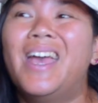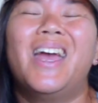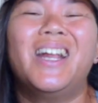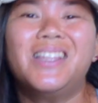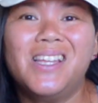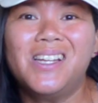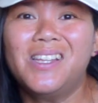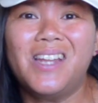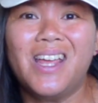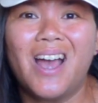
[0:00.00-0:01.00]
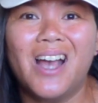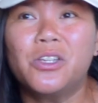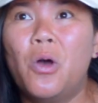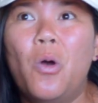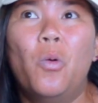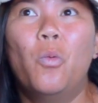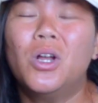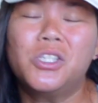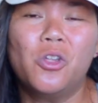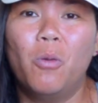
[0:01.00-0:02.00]
And at the end of the day, guys,
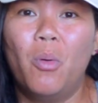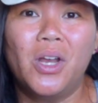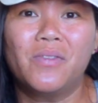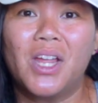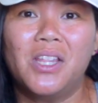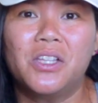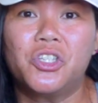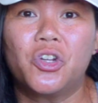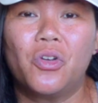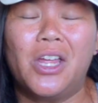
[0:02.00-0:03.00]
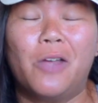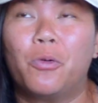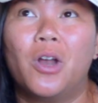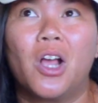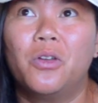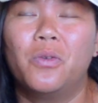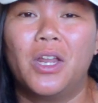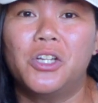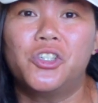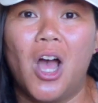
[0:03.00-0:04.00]
what's the whole point of getting this degree if we're not going to
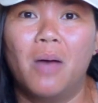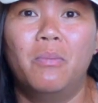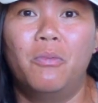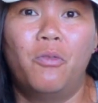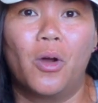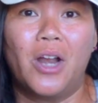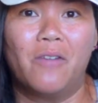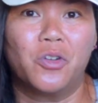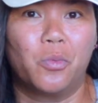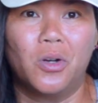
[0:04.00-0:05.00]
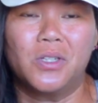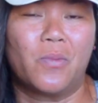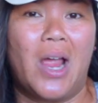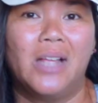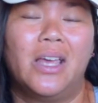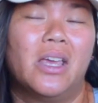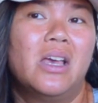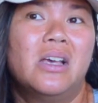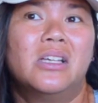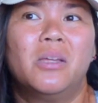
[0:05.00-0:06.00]
get a job for it afterwards, right? Like
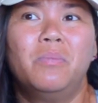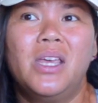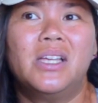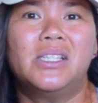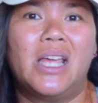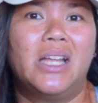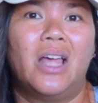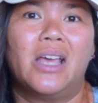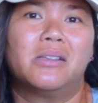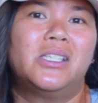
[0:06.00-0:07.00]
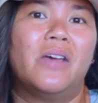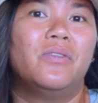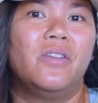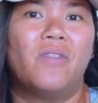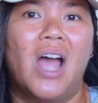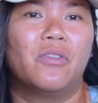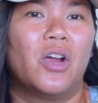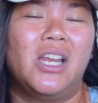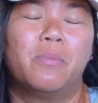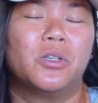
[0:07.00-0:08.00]
something insane like 75 or
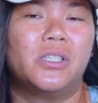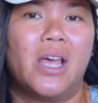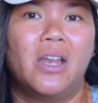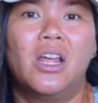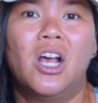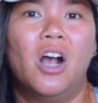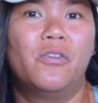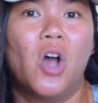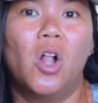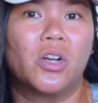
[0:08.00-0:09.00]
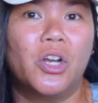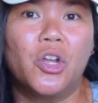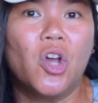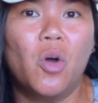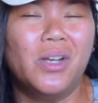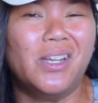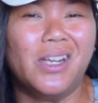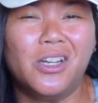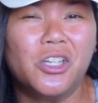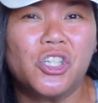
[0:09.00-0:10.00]
80% of y'all are going to go into
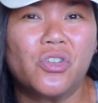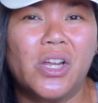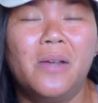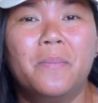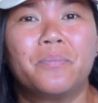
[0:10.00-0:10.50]
industry.